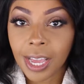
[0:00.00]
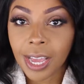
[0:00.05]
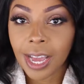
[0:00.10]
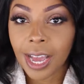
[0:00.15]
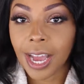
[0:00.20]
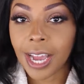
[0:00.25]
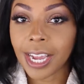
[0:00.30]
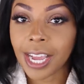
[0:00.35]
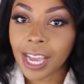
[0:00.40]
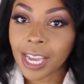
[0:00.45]

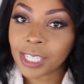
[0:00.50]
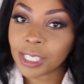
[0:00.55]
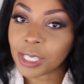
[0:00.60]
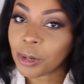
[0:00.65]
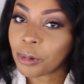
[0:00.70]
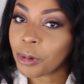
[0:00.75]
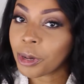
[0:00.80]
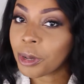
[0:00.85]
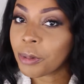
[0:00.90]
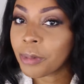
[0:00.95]
Hi guys,
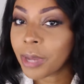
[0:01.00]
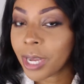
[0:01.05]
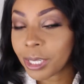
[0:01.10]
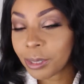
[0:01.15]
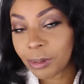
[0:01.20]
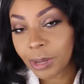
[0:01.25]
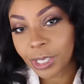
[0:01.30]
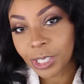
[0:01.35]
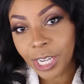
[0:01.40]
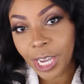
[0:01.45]
and welcome back to
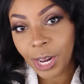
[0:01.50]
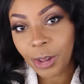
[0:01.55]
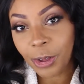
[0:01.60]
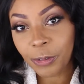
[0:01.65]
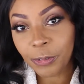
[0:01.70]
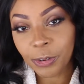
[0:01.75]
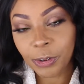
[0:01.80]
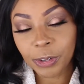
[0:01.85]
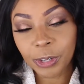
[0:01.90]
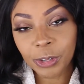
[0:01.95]
my channel.
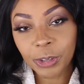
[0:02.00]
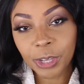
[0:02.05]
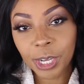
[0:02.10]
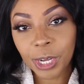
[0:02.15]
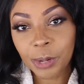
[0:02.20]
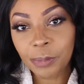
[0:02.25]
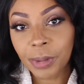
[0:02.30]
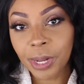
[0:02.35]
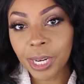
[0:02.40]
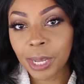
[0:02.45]
If you're new
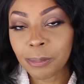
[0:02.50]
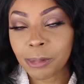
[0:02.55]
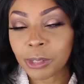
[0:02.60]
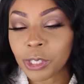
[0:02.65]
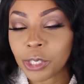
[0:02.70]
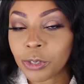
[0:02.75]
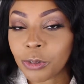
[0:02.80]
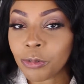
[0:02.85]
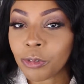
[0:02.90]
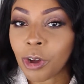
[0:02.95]
here, my name is
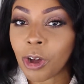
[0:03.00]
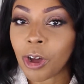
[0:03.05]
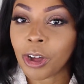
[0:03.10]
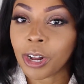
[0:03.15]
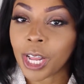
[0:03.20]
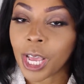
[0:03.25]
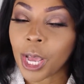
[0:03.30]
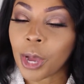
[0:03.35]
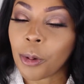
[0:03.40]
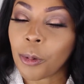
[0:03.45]

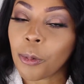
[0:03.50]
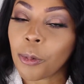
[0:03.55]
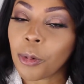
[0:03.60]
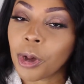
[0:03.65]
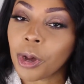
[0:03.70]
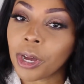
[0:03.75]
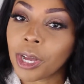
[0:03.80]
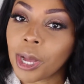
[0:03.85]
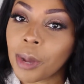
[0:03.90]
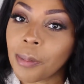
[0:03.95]
Shavonne and
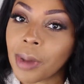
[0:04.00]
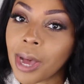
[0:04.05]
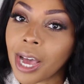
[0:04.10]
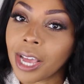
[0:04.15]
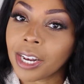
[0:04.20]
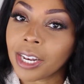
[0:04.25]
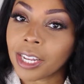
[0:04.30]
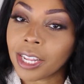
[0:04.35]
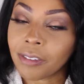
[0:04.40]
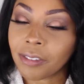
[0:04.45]
welcome.
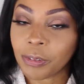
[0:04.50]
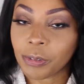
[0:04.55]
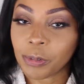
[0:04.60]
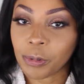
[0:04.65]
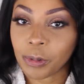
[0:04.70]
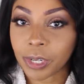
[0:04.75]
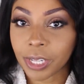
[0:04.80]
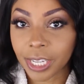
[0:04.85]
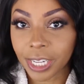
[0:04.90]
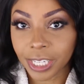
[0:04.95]
I'd love it if you
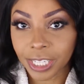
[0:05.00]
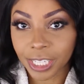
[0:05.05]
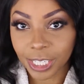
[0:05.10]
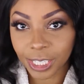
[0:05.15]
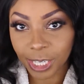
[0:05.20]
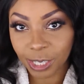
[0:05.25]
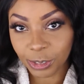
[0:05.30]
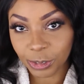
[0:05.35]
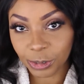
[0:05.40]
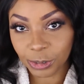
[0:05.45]
went ahead and hit
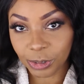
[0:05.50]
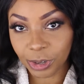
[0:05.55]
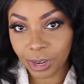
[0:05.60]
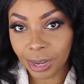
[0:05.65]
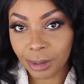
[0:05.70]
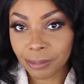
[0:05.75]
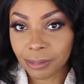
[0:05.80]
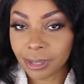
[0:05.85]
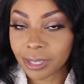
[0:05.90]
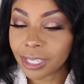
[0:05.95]
that
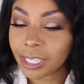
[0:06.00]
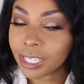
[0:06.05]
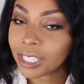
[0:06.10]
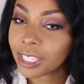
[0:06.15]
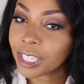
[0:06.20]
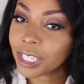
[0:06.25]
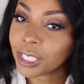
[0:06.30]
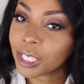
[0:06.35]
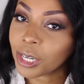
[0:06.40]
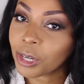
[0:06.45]
subscribe button and
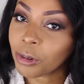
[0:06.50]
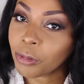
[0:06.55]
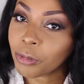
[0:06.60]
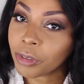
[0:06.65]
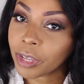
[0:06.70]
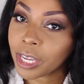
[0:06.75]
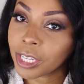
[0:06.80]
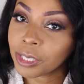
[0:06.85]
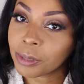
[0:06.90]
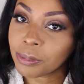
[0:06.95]
click that
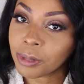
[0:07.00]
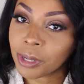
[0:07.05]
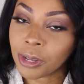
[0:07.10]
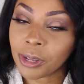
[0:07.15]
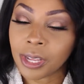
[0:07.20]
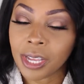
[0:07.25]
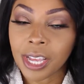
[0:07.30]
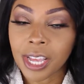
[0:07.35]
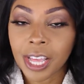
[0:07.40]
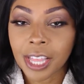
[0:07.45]
notification
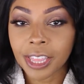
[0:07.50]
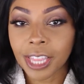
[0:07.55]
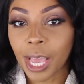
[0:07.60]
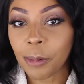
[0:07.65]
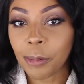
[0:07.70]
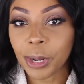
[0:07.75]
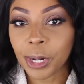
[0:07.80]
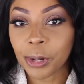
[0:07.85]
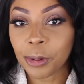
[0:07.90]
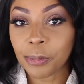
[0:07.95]
bell.
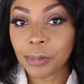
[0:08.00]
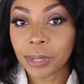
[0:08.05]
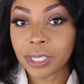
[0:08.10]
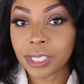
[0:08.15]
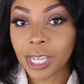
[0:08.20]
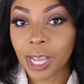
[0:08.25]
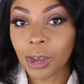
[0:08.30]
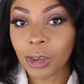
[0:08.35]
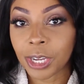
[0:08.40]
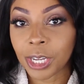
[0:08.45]
That way you don't miss
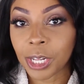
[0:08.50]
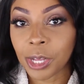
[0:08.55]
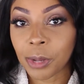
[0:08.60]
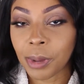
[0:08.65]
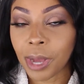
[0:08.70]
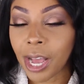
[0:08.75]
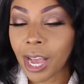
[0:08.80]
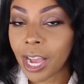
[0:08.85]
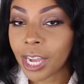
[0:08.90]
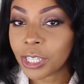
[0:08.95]
out on any of
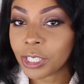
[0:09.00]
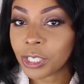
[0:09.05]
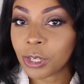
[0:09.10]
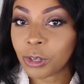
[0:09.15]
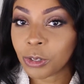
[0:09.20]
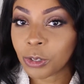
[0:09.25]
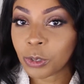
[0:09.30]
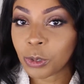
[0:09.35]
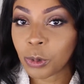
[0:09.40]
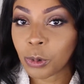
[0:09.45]
my
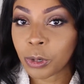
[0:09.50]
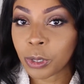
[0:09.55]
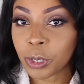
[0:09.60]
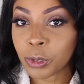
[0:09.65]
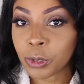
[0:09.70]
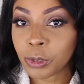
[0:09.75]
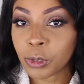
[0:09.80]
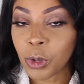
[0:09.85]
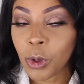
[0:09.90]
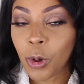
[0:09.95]
eyeshadow
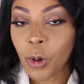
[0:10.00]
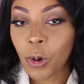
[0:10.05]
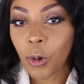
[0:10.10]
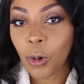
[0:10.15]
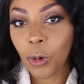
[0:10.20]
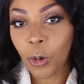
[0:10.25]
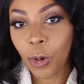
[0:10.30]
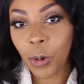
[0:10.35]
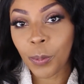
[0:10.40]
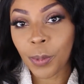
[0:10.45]
tutorials
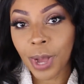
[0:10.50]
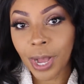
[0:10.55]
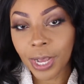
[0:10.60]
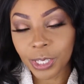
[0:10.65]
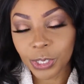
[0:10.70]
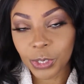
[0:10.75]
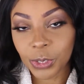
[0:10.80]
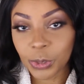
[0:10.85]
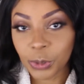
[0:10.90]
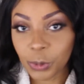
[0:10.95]
or my
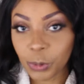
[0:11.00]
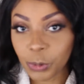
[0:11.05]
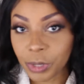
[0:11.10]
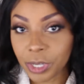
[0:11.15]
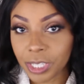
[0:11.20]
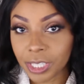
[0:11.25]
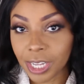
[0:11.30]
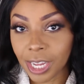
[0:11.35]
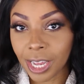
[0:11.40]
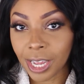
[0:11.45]

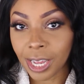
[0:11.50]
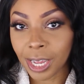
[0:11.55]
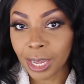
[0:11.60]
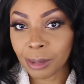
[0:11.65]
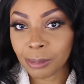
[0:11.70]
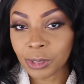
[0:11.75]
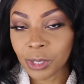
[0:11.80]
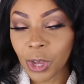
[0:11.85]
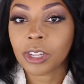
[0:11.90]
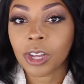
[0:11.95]
story
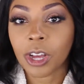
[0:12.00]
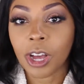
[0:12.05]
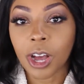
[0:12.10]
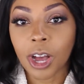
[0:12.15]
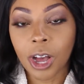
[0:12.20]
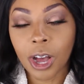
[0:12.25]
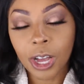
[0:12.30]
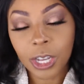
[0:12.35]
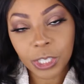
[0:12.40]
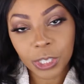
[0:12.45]
times.
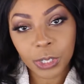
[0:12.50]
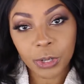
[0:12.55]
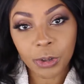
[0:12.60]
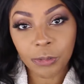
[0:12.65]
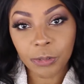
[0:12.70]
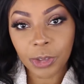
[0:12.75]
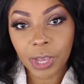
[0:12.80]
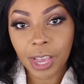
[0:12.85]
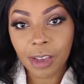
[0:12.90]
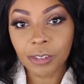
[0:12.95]
Also,
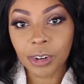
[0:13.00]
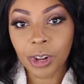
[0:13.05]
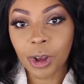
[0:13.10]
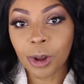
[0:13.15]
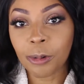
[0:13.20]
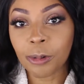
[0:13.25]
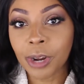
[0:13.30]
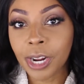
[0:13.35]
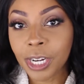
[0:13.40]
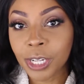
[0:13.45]
if you haven't
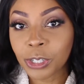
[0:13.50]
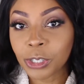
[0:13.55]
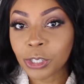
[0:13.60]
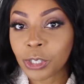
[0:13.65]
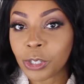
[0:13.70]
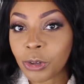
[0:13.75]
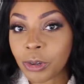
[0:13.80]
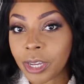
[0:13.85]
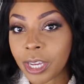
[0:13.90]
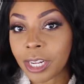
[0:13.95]
already, you
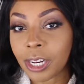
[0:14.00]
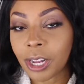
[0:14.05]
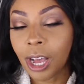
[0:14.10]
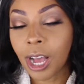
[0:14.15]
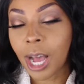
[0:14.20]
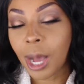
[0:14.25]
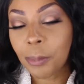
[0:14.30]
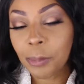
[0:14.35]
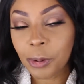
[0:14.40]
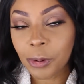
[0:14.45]
should go ahead and
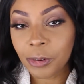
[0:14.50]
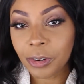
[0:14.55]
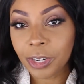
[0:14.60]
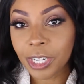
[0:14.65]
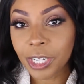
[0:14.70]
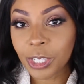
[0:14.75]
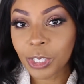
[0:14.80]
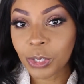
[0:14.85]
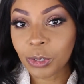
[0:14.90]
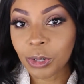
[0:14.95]
hop over to
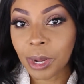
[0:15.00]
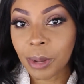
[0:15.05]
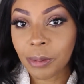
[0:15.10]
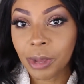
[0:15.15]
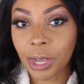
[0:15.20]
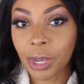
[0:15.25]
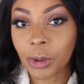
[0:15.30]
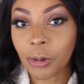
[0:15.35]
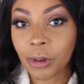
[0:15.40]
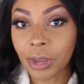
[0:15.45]
Instagram
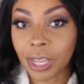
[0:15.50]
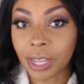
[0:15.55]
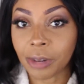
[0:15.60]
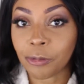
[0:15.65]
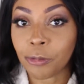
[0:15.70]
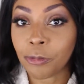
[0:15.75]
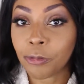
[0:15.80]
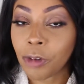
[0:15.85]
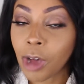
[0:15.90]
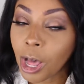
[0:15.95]
and go ahead
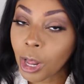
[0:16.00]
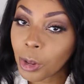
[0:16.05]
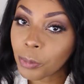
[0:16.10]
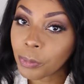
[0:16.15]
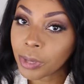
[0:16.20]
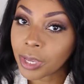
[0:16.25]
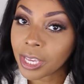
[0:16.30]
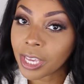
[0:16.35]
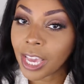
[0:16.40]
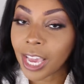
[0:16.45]
and follow
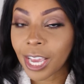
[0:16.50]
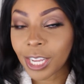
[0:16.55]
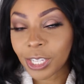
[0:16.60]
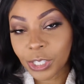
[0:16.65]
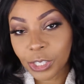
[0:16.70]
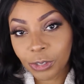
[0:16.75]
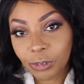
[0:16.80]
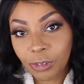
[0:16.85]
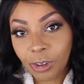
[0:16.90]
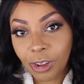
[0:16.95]
me at
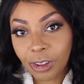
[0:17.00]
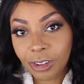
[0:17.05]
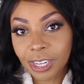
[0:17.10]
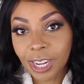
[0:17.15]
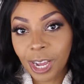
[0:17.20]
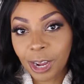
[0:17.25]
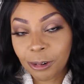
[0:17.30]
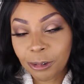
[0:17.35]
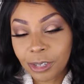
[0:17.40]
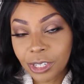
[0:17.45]

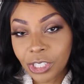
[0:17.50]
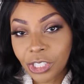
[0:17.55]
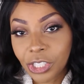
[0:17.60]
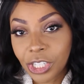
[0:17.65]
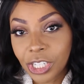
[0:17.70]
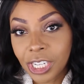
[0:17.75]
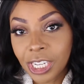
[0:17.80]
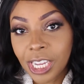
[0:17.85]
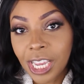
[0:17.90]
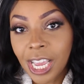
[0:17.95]

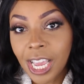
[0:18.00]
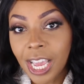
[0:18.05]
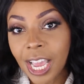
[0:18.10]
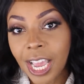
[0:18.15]
Shavonne.Richie.